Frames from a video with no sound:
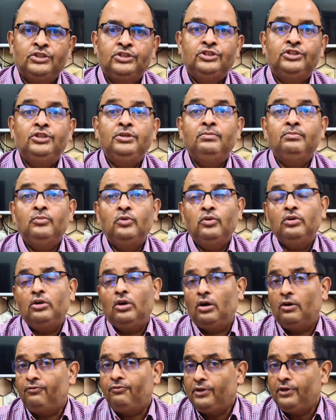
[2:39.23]
The mode
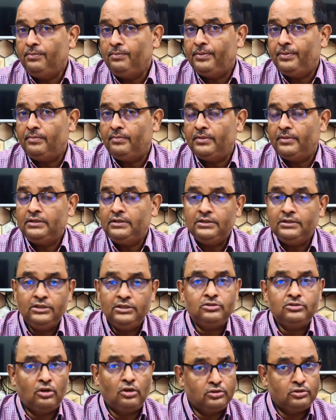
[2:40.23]
of repayment
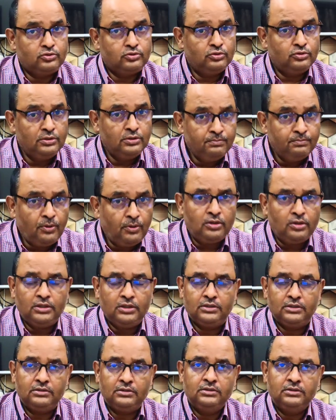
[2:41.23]
is also
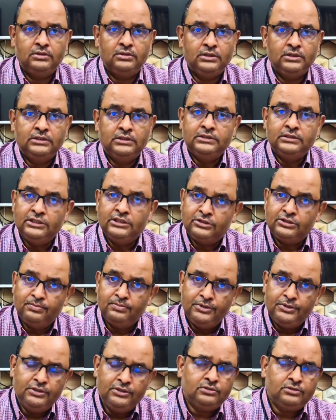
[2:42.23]
important. This
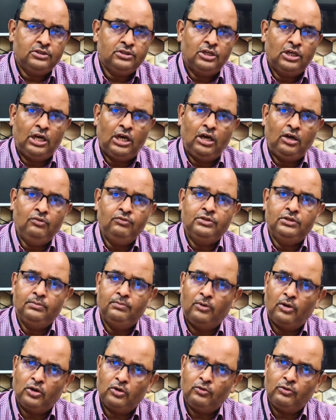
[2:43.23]
means how the
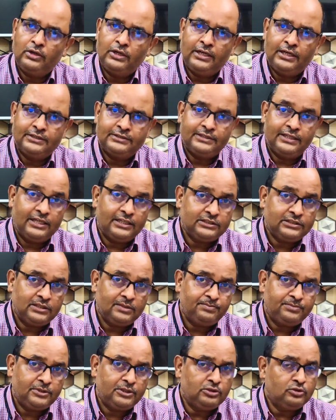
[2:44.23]
borrower has
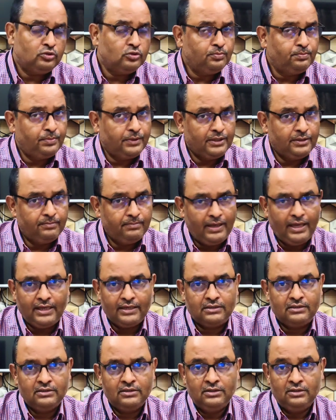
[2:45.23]
accepted to pay
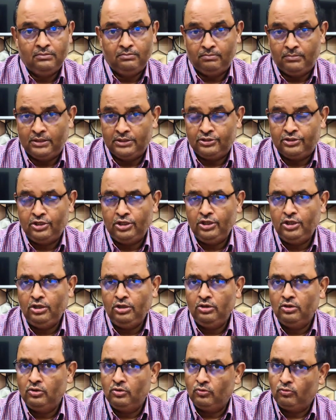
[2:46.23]
back,
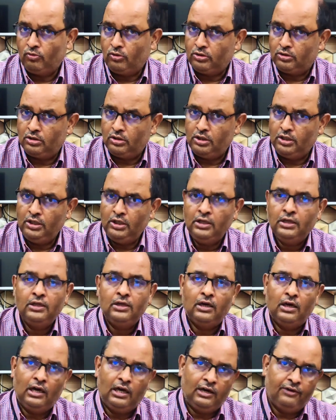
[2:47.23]
monthly, quarterly,
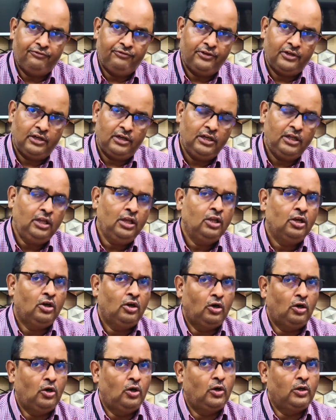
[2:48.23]
half-yearly
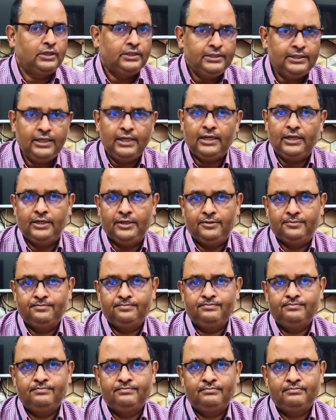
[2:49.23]
or yearly.
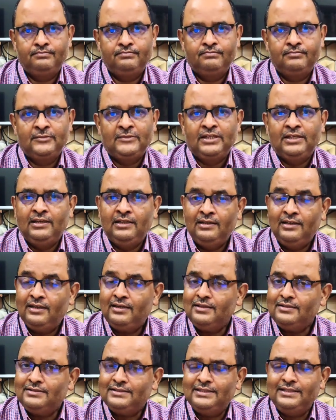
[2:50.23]

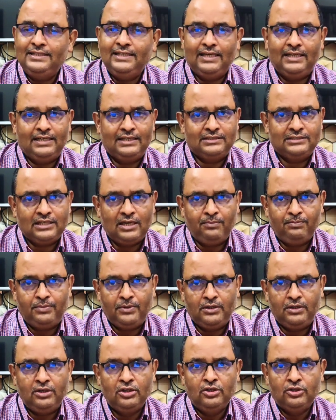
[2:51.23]
Let us see an
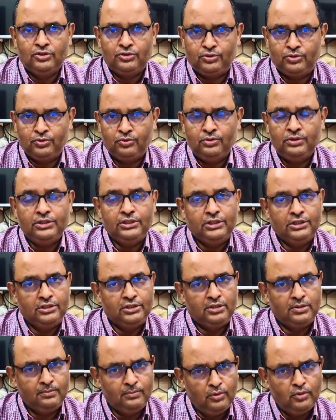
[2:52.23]
example shown
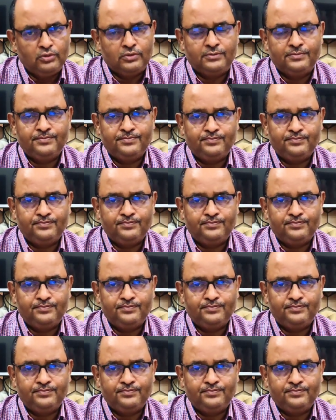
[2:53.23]
in the book.